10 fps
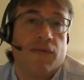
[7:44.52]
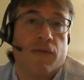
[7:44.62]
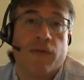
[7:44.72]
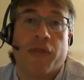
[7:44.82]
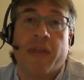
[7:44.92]

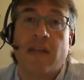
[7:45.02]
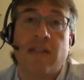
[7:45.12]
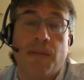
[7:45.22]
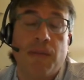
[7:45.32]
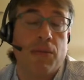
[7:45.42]
for things
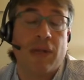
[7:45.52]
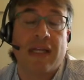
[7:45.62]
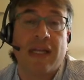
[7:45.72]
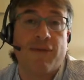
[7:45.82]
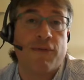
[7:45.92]
that people
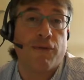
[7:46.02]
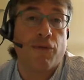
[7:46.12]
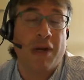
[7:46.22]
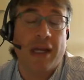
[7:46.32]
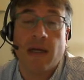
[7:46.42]
can get for
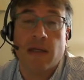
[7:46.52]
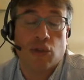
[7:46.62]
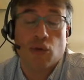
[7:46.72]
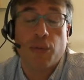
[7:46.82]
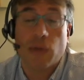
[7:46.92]
free
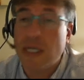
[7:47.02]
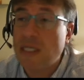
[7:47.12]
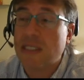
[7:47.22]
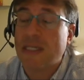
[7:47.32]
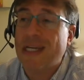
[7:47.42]
super
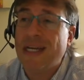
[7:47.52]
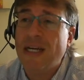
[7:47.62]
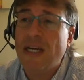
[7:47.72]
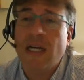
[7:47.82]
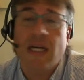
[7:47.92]
easily.
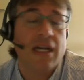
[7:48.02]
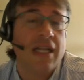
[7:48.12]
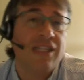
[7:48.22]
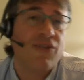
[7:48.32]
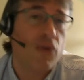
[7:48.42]

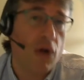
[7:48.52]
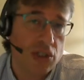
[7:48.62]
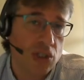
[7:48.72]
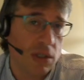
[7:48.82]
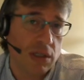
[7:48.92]
That's
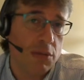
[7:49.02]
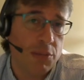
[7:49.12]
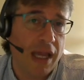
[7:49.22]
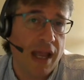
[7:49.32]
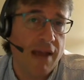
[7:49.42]
fraudulent
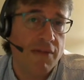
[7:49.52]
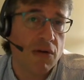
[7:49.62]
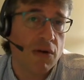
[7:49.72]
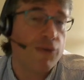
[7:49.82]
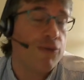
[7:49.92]

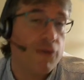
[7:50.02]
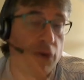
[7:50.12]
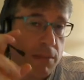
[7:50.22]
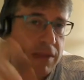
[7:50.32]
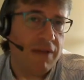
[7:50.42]
behavior
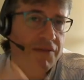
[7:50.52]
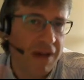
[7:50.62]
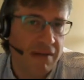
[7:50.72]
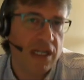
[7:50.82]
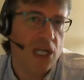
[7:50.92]
from the
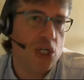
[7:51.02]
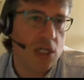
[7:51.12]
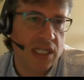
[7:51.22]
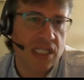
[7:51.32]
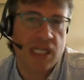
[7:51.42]

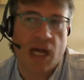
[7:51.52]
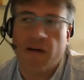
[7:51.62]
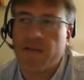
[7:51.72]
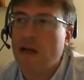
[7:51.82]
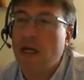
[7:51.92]
foundation
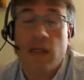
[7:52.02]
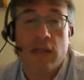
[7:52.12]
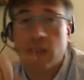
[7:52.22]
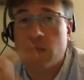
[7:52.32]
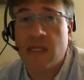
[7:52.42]
itself.
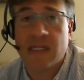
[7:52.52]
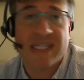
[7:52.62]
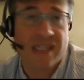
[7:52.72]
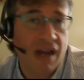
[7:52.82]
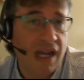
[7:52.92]
Doesn't mean the
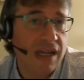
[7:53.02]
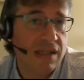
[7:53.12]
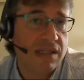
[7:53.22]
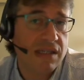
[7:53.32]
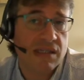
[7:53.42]

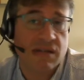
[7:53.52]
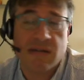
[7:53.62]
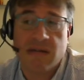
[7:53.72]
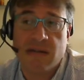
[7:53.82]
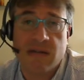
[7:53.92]
science
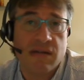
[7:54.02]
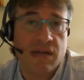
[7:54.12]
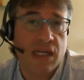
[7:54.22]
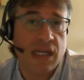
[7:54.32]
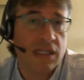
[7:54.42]

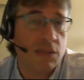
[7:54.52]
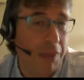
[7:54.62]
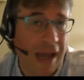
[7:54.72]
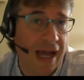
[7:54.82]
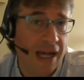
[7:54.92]
is
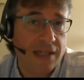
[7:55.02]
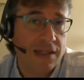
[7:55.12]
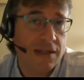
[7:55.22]
bad,